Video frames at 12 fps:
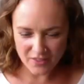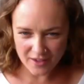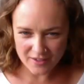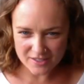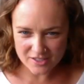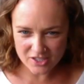
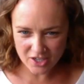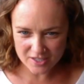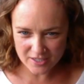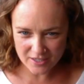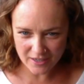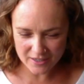that's
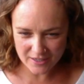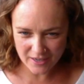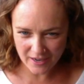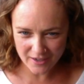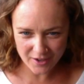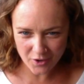just in
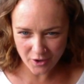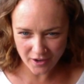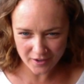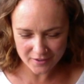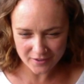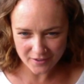Indiana,
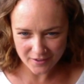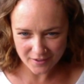or